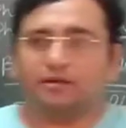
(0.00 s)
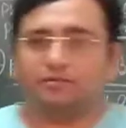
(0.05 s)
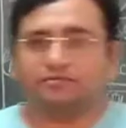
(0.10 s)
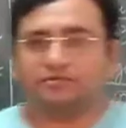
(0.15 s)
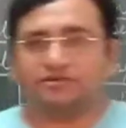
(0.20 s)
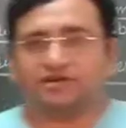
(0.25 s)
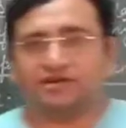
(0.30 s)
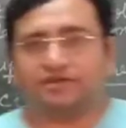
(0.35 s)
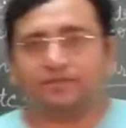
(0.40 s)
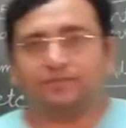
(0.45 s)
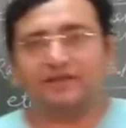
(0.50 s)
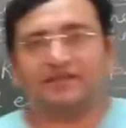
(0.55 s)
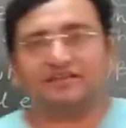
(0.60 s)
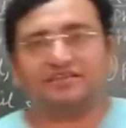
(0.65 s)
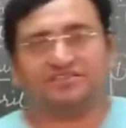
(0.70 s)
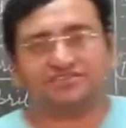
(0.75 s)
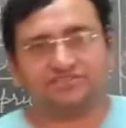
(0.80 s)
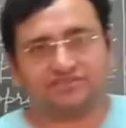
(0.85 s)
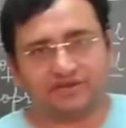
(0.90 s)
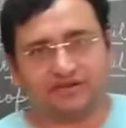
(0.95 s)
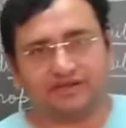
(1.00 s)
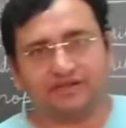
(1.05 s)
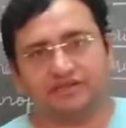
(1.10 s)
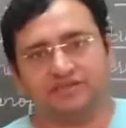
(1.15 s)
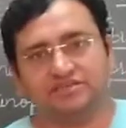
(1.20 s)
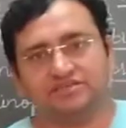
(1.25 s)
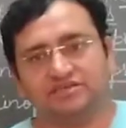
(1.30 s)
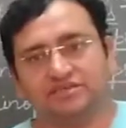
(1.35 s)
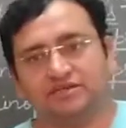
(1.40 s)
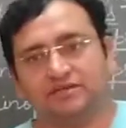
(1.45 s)
treatment
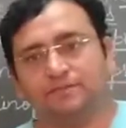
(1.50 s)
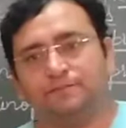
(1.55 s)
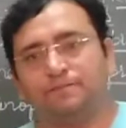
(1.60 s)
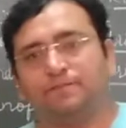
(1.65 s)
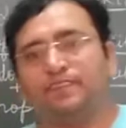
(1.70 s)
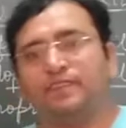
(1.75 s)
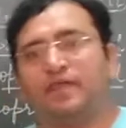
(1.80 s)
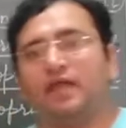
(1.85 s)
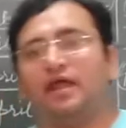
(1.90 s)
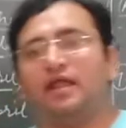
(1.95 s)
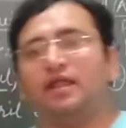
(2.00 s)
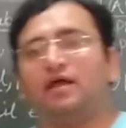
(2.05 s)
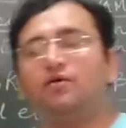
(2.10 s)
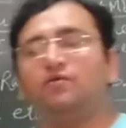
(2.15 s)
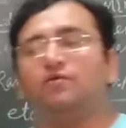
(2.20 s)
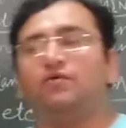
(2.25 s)
strategy and